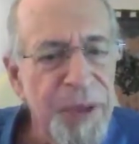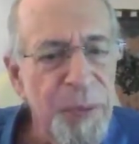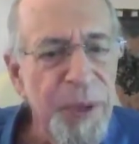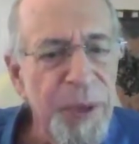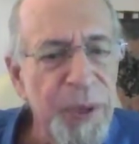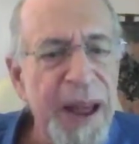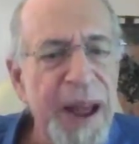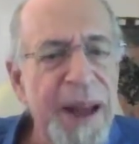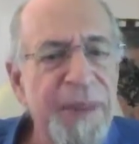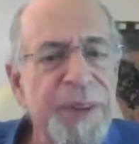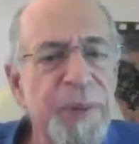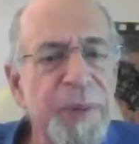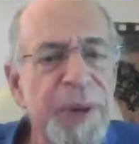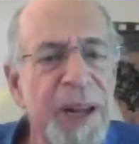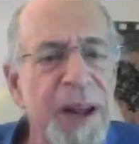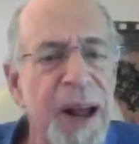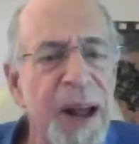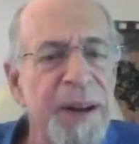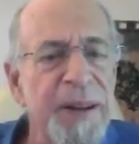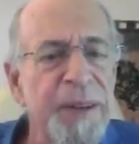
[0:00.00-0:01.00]
We have to
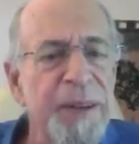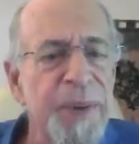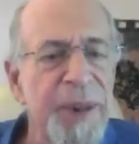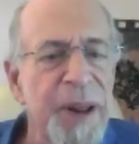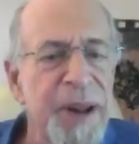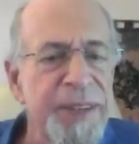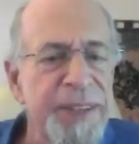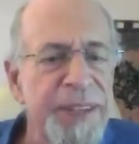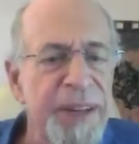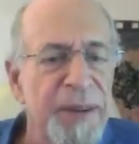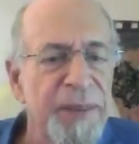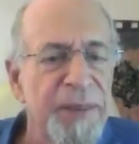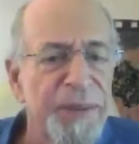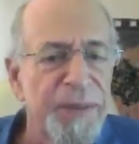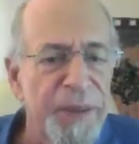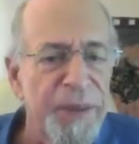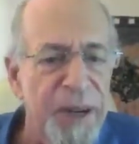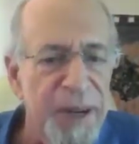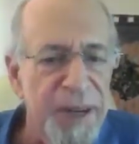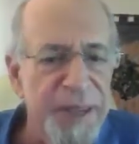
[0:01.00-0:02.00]
be honest with ourselves
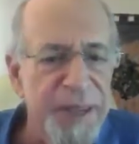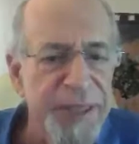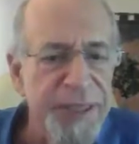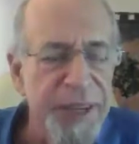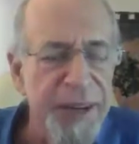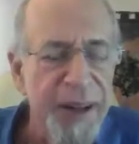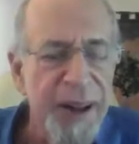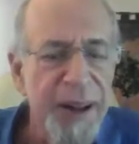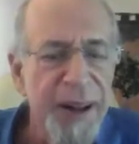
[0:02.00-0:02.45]
first.